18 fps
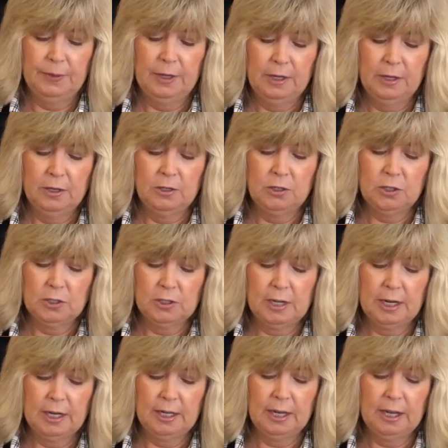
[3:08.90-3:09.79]
It just
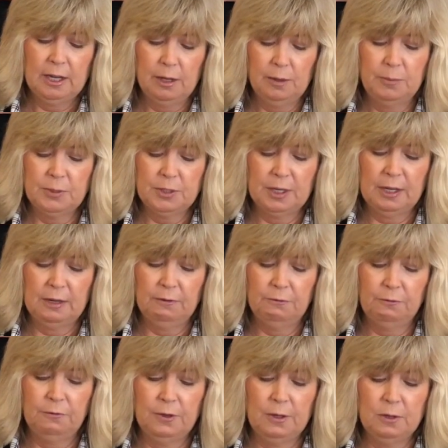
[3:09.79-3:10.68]
kind of helps
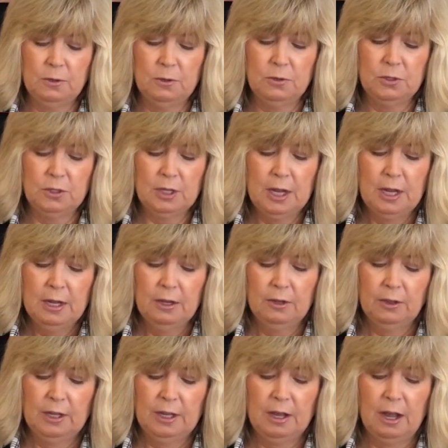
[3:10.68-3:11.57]
infuse
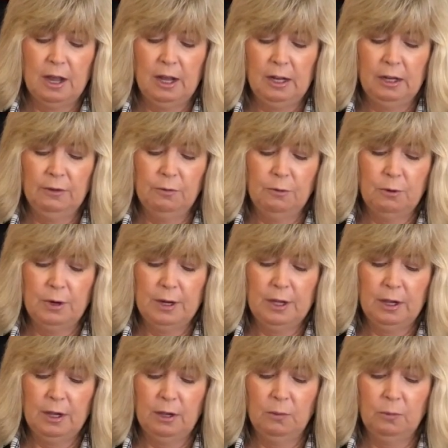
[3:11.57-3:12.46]
the olive
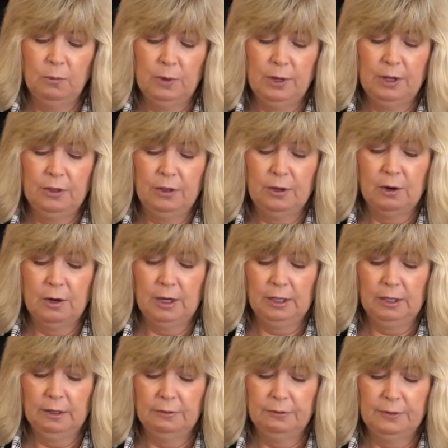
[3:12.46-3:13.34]
oil with the
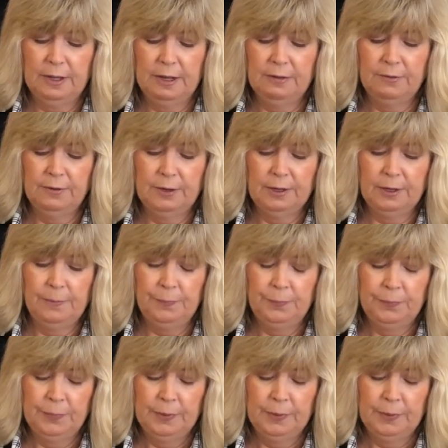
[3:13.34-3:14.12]
garlic flavor